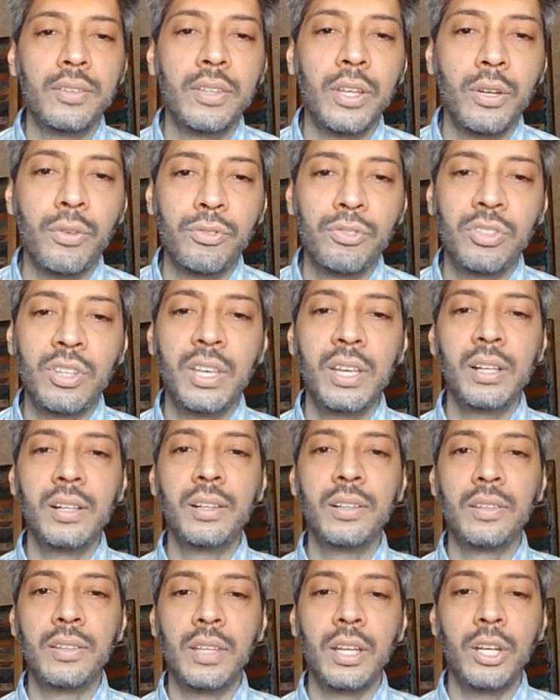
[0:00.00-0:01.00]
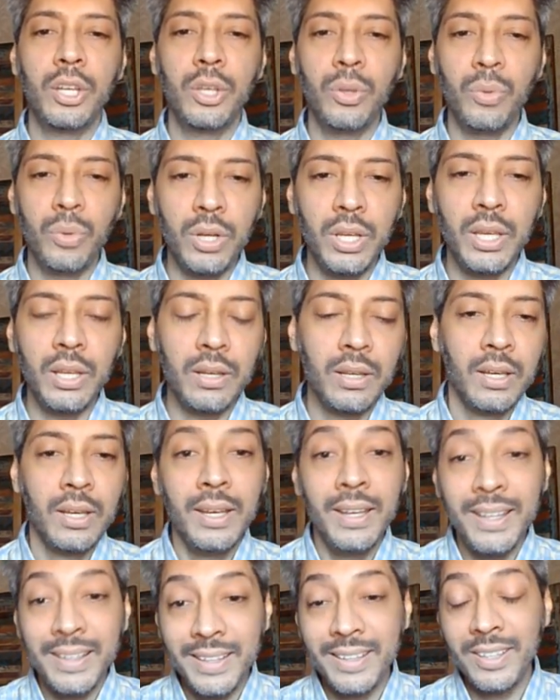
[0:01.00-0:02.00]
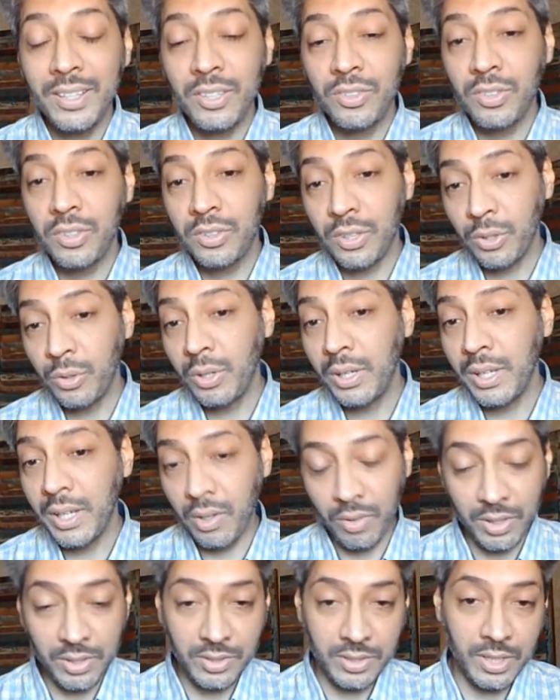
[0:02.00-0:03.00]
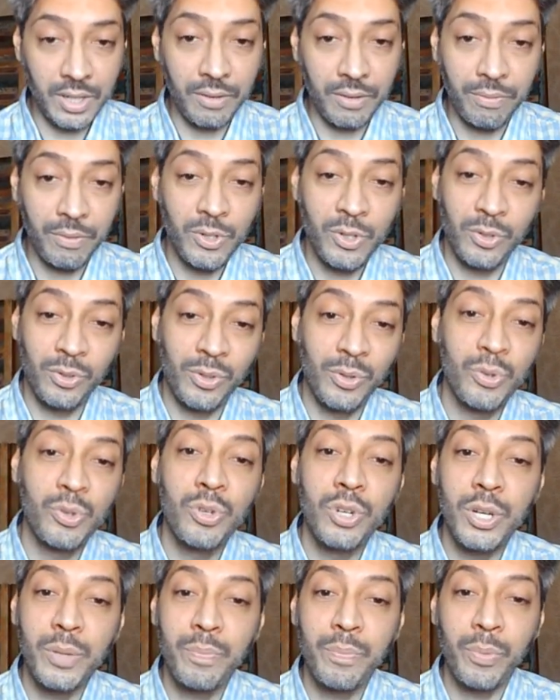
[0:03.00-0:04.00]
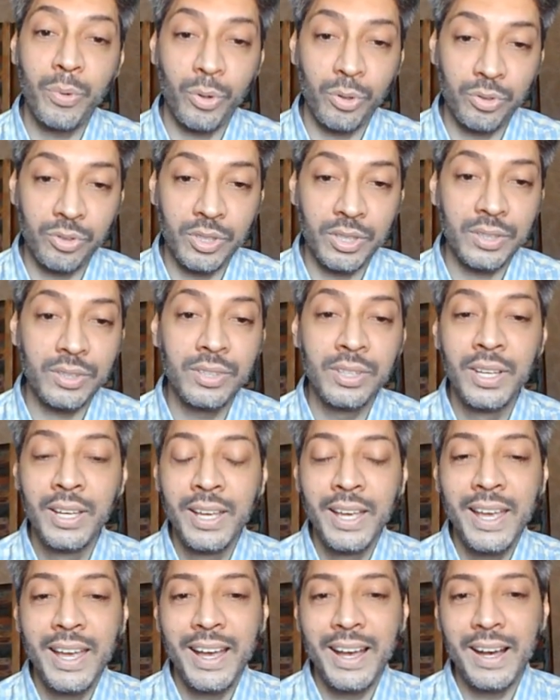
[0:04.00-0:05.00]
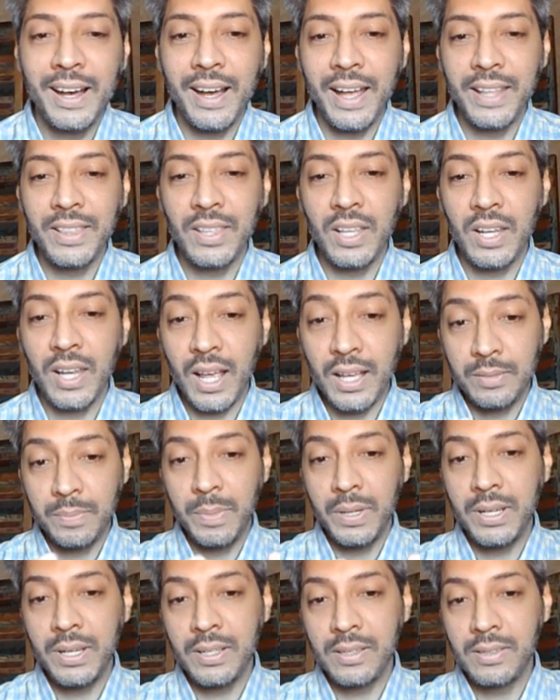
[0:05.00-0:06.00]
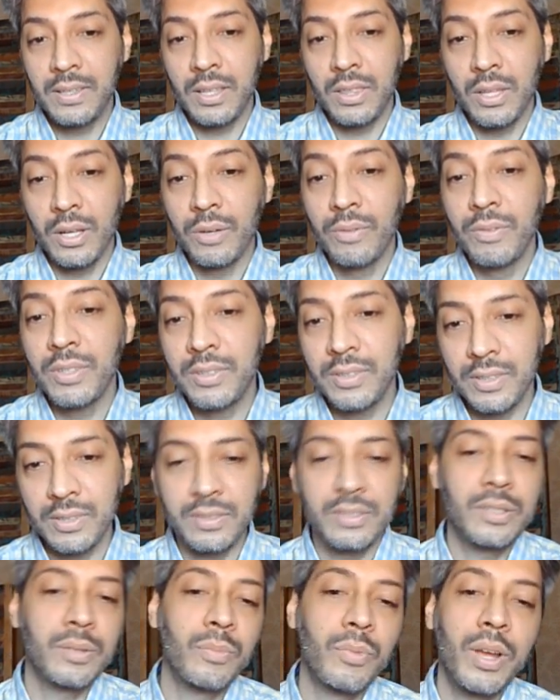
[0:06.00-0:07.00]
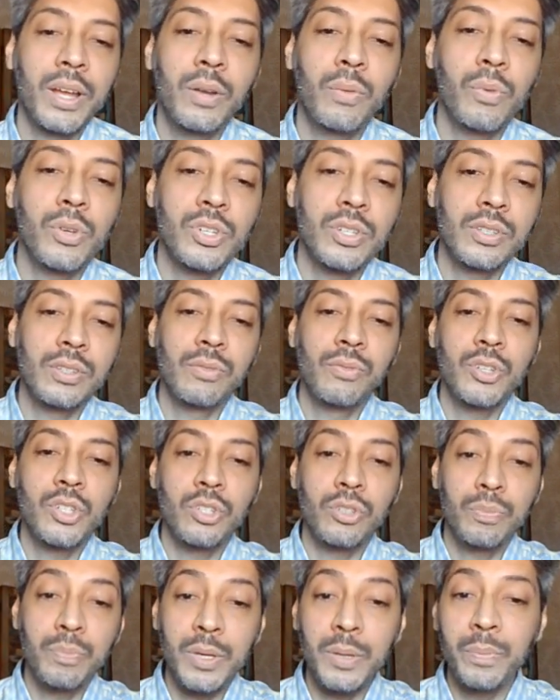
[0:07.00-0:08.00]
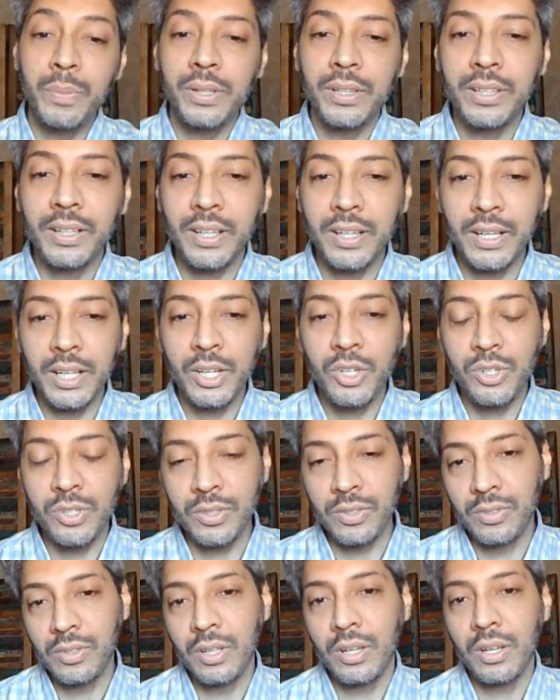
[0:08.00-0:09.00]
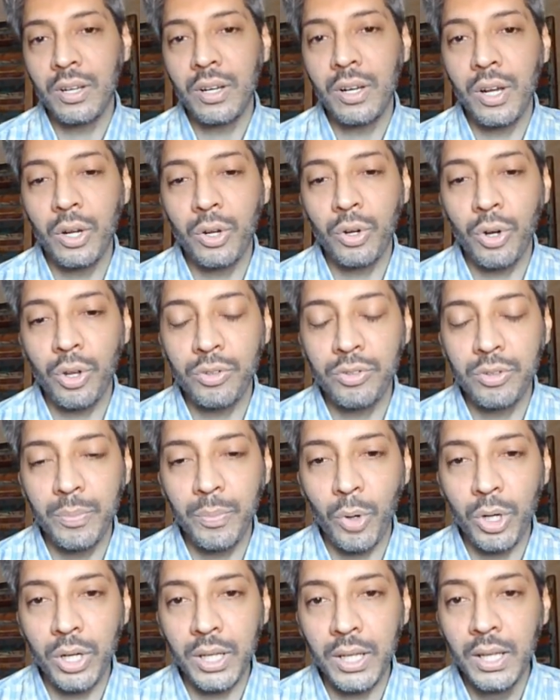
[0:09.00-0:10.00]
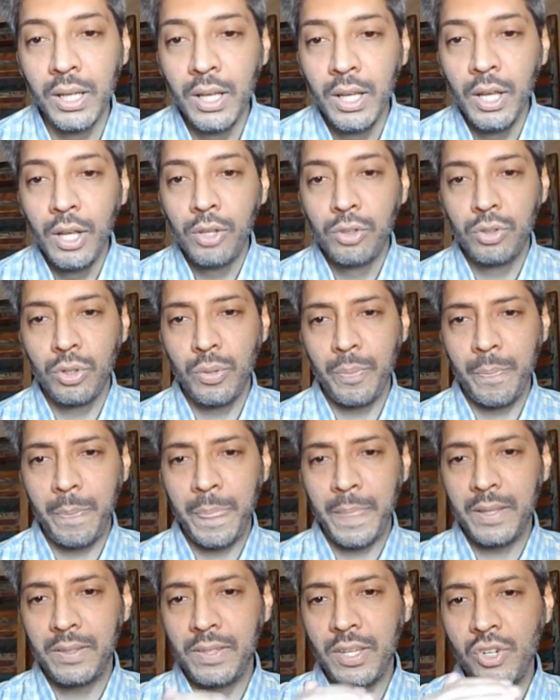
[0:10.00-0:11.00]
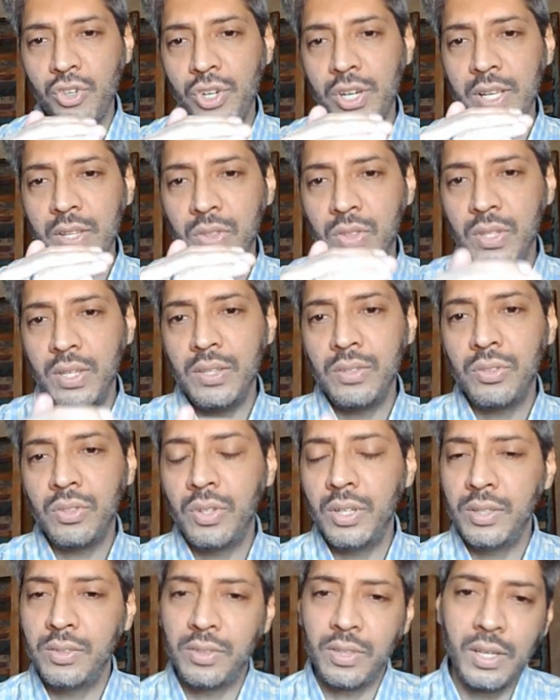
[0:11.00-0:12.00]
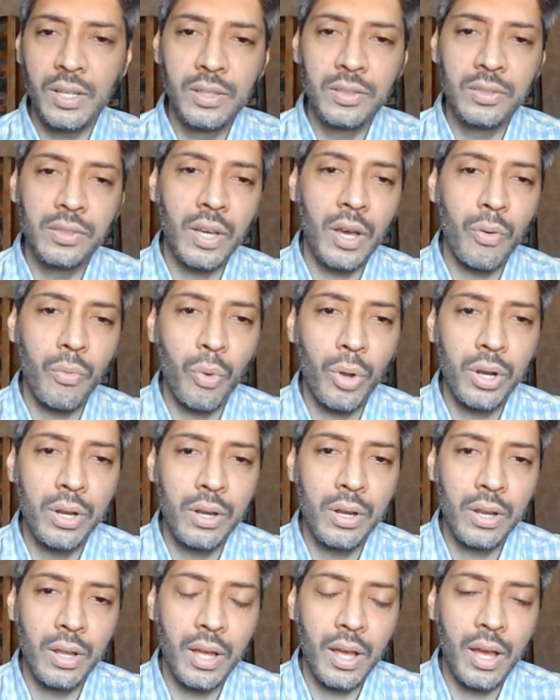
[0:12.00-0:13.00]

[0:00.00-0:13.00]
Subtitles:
set of skills that you need. Then there's the circulatory stuff, which is usually process. And the last bit is the nervous system, right? Which is people, the connections across the body. So essentially, these three skills are what